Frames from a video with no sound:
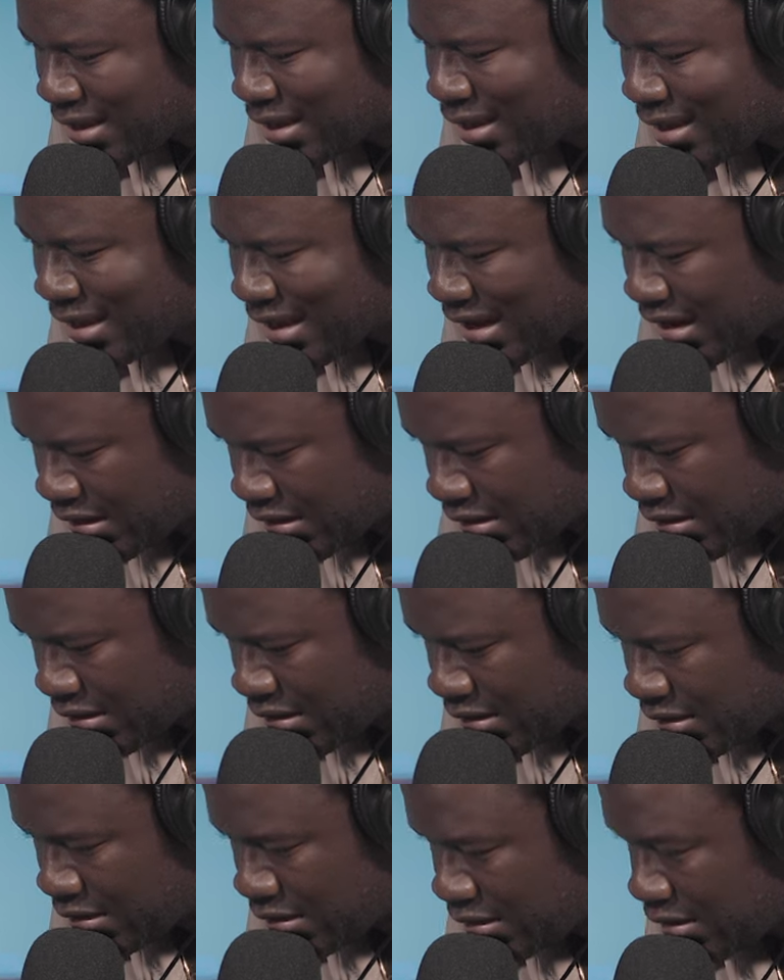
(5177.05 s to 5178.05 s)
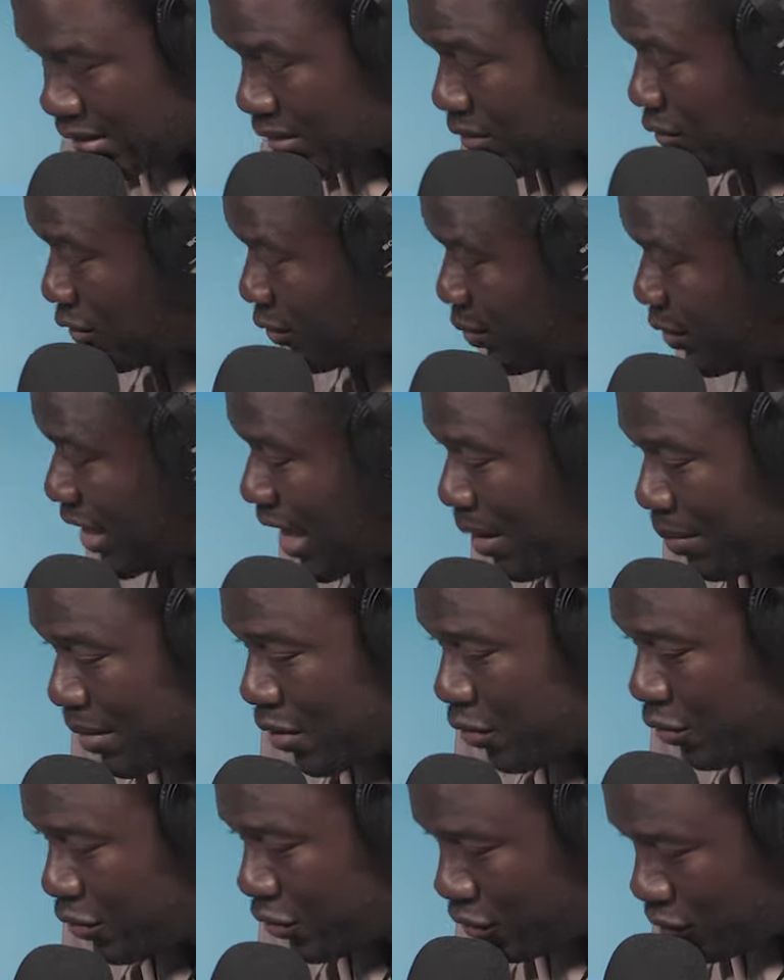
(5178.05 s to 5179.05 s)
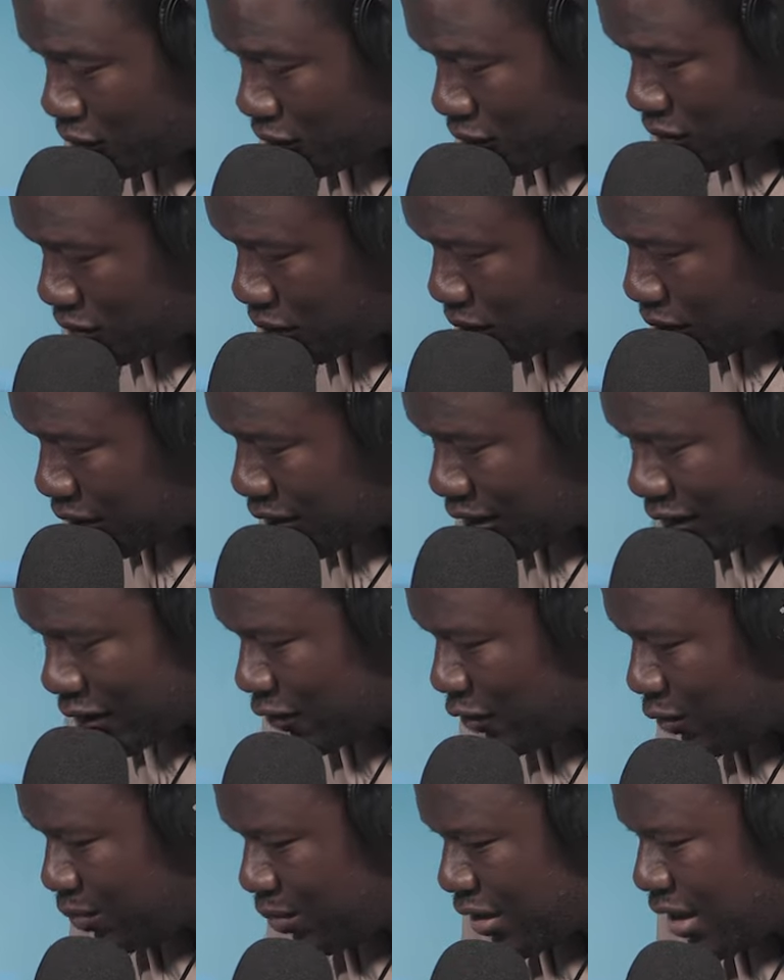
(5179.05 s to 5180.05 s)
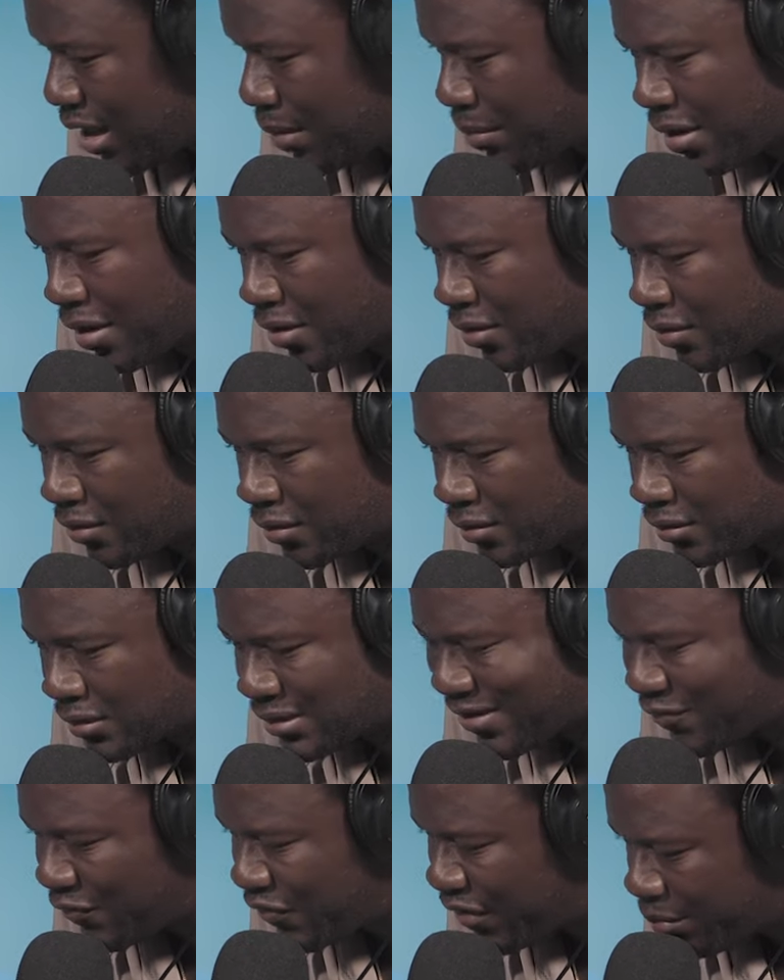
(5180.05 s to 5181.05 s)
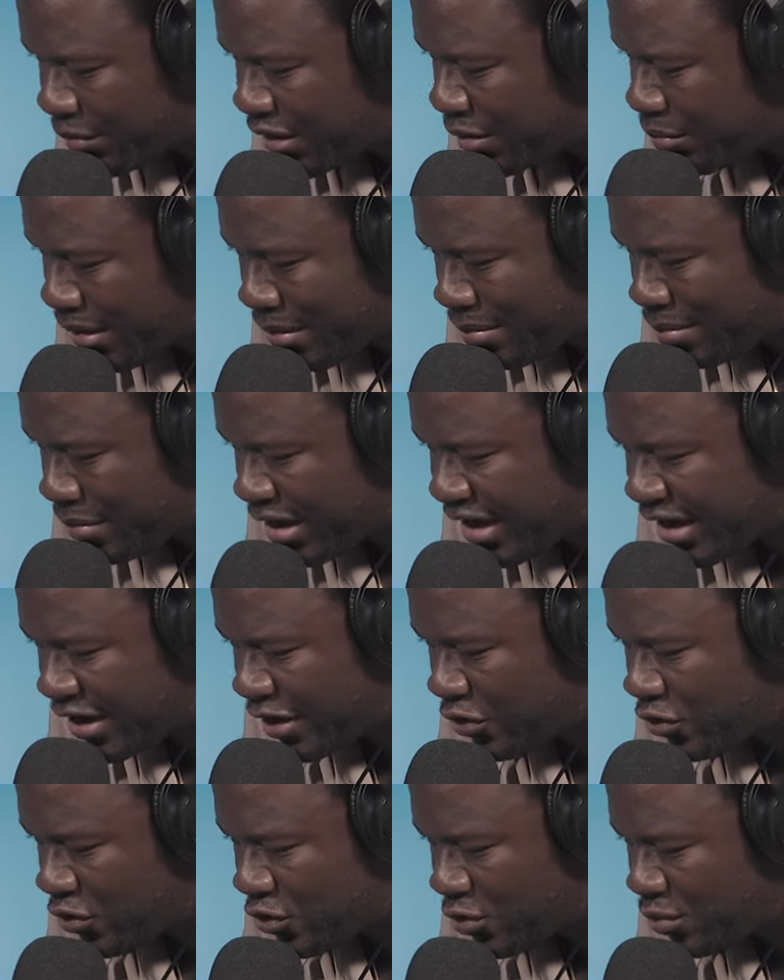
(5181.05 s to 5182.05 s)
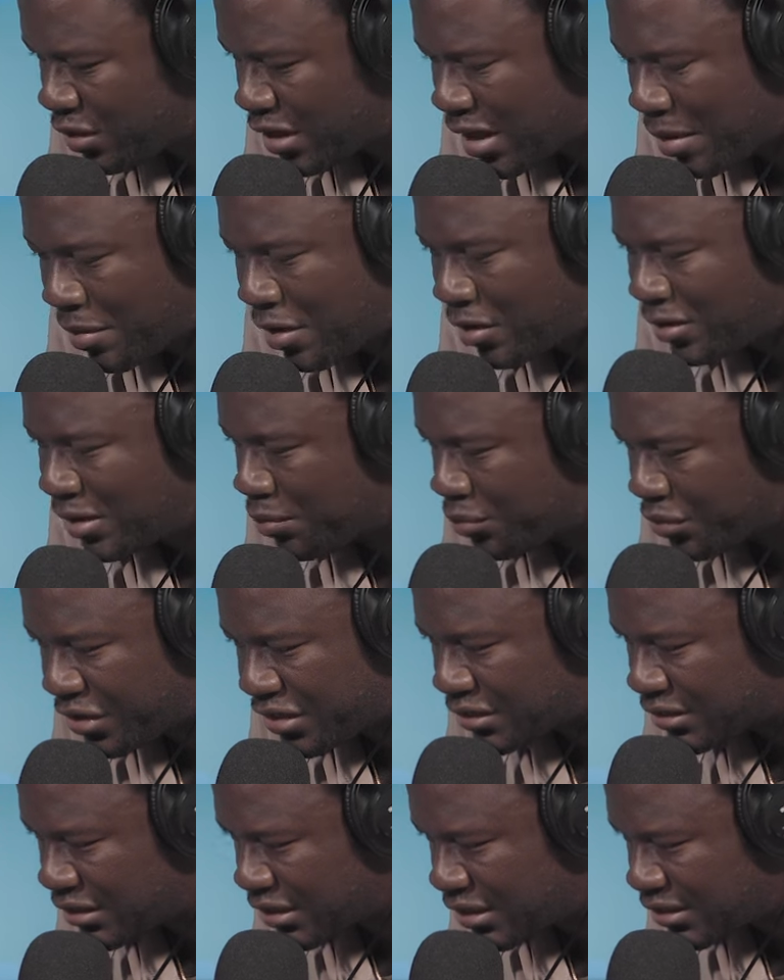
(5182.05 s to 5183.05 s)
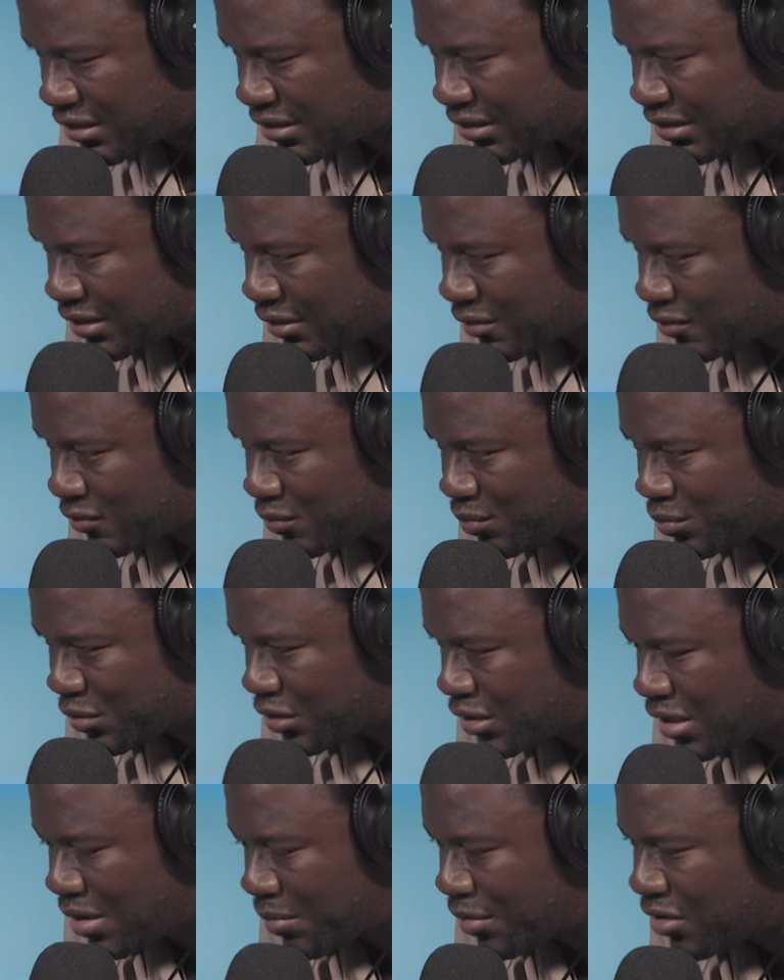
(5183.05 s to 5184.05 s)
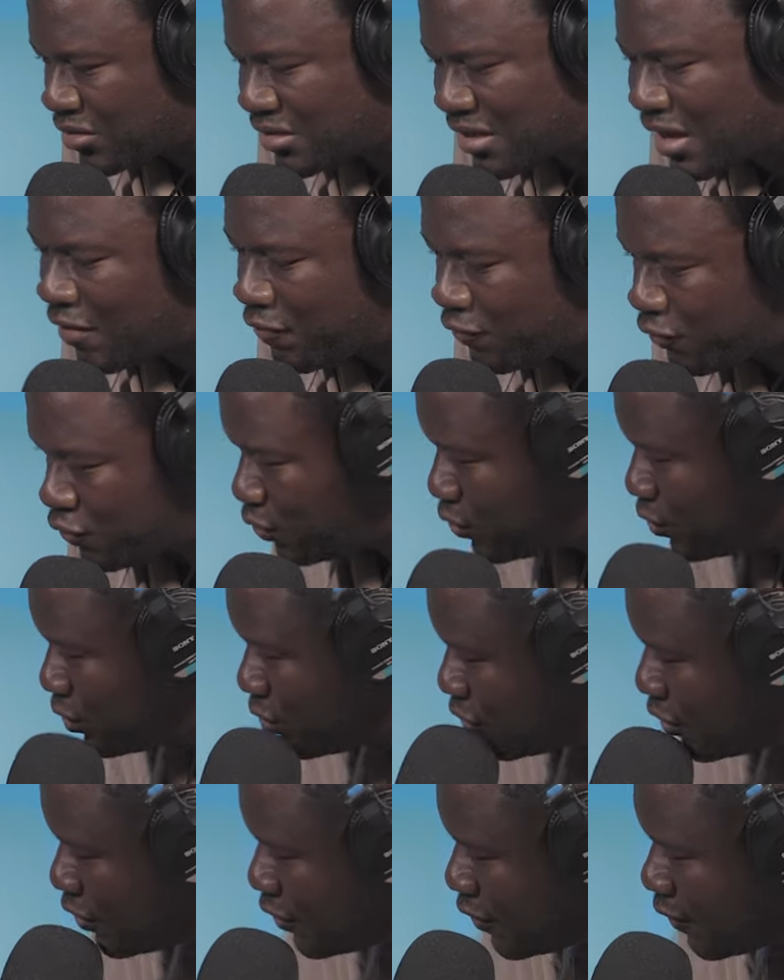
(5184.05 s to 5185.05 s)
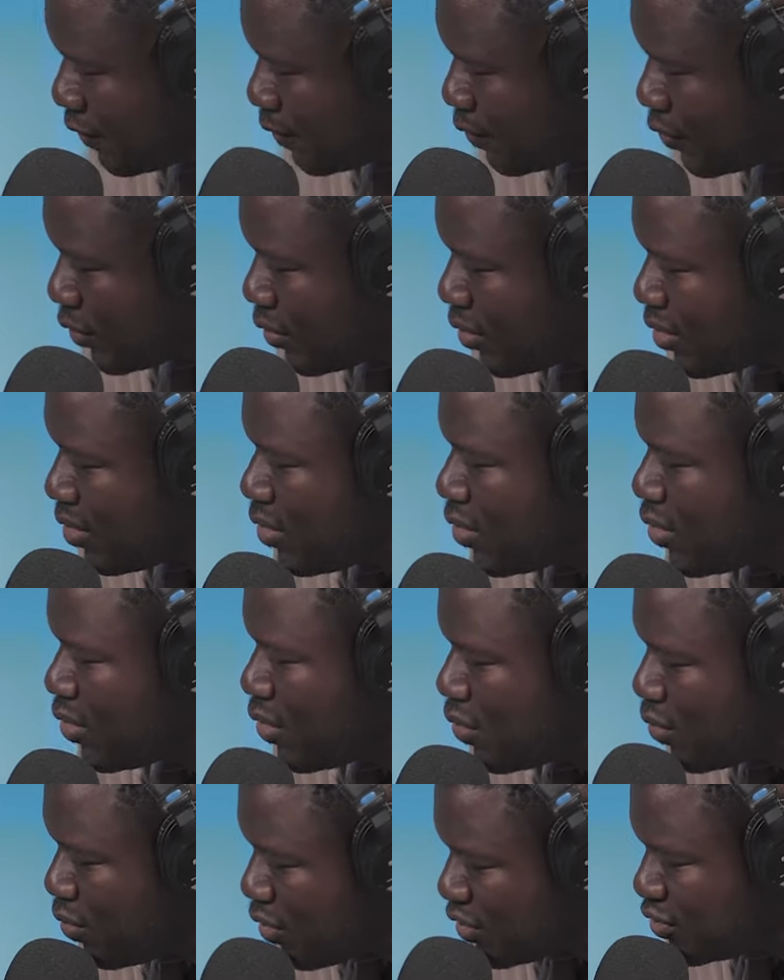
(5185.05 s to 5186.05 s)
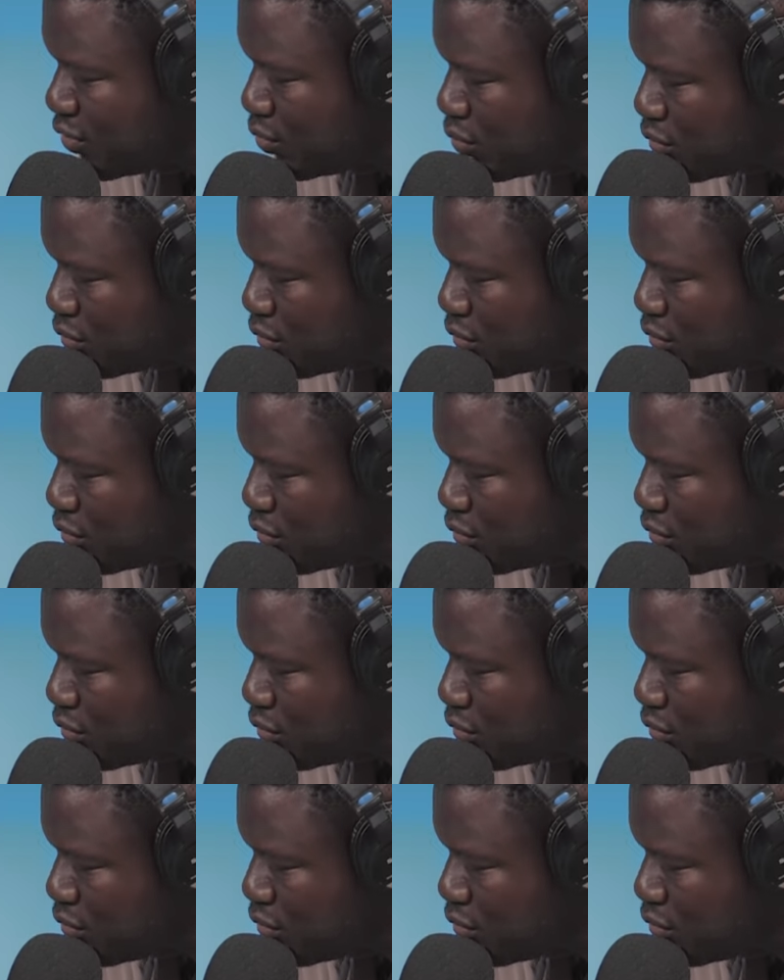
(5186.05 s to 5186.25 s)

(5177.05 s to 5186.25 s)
In Ghana, it could be about you. It could be about a family member. It could be about the president. It could be about our food. What